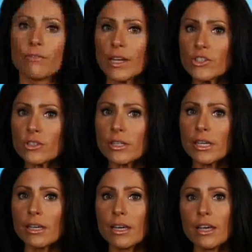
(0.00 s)
Eventually,
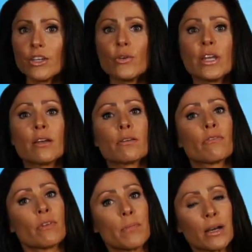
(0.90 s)
you hear
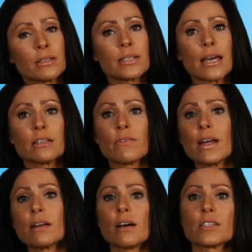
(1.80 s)
from
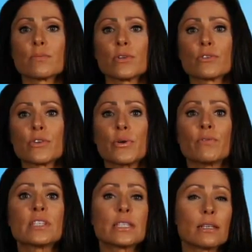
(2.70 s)
unsatisfied customers who
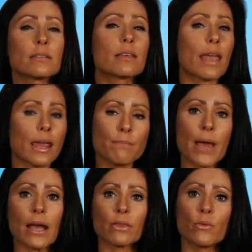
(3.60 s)
have since gained
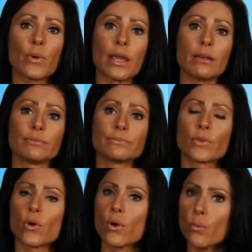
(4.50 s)
back the weight,
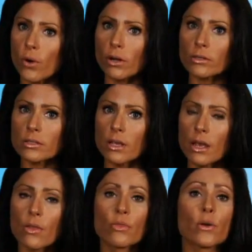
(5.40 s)
or worse,
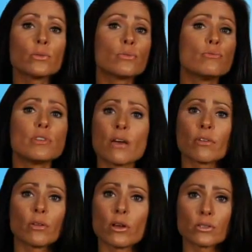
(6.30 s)
those who
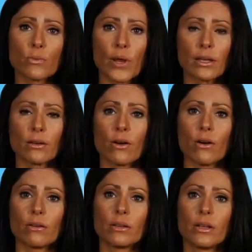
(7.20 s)
never lost the weight at
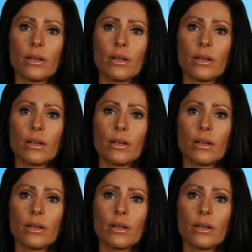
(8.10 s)
all.